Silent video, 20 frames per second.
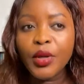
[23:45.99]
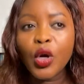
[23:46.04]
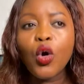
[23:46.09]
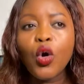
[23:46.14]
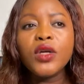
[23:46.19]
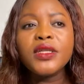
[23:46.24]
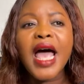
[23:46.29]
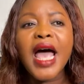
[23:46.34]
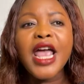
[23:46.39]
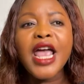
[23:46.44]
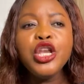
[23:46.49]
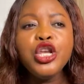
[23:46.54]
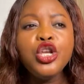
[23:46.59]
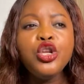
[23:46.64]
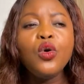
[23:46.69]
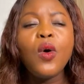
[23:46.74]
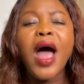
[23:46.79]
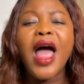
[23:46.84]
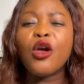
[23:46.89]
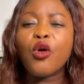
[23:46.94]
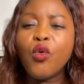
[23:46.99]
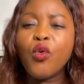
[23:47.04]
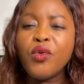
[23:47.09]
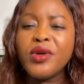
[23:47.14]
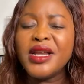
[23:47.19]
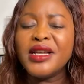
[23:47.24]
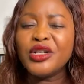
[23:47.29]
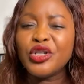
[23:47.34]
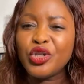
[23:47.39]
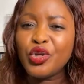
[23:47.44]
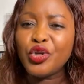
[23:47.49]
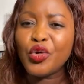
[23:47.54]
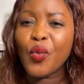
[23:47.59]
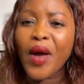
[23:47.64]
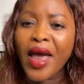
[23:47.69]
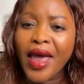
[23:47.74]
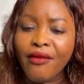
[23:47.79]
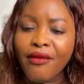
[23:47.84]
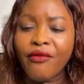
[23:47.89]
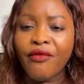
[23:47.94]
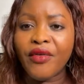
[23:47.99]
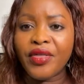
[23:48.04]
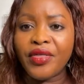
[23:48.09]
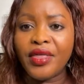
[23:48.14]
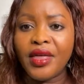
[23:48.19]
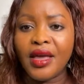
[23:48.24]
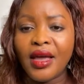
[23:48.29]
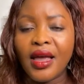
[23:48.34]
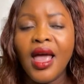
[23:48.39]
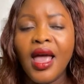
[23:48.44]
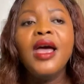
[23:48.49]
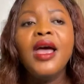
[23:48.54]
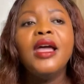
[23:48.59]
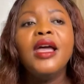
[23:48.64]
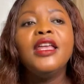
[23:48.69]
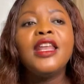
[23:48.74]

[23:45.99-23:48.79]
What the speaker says: because I knew I couldn't do everything.